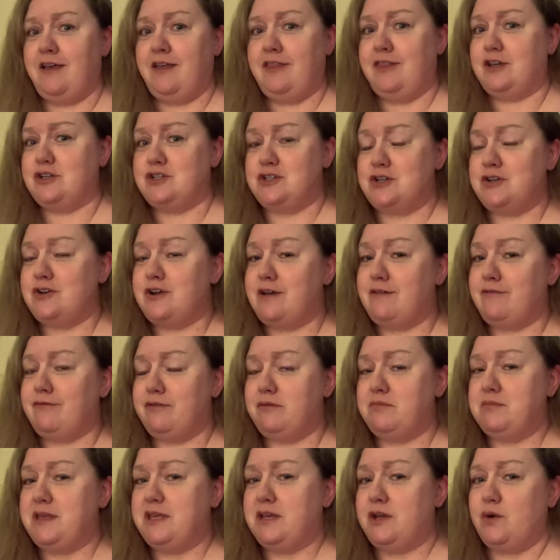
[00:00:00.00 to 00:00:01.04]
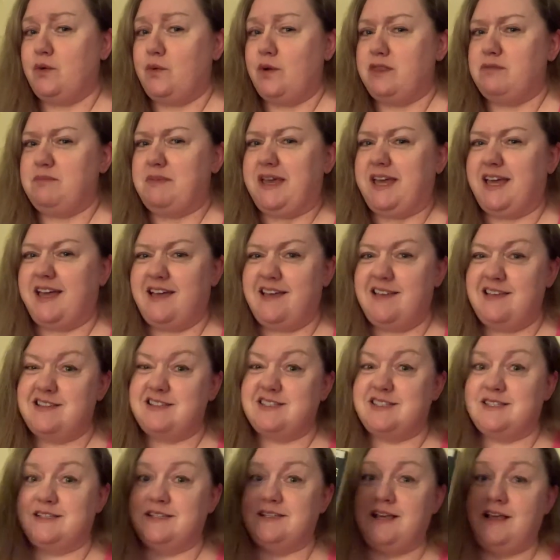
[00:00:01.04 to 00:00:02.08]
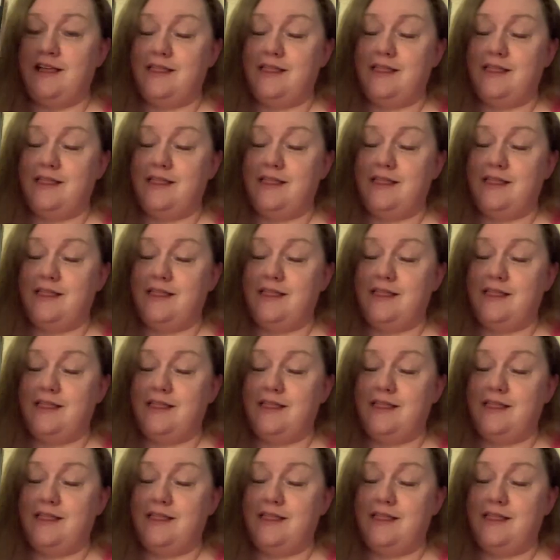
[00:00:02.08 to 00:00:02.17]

that you're not familiar with because